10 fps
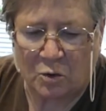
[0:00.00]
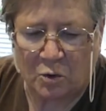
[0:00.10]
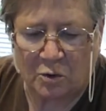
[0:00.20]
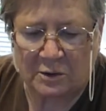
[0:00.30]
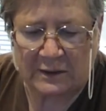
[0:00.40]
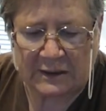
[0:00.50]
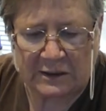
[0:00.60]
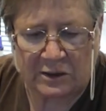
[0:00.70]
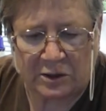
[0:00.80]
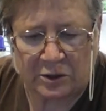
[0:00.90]
all
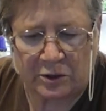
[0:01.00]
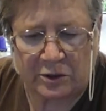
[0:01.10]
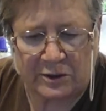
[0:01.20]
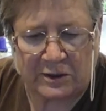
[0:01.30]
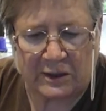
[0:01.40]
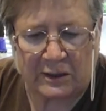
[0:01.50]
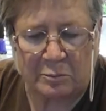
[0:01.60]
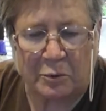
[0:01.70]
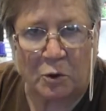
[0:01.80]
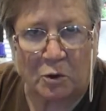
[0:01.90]
include the
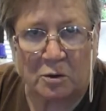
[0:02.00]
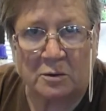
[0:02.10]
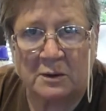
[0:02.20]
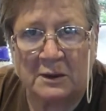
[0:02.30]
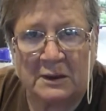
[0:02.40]
ball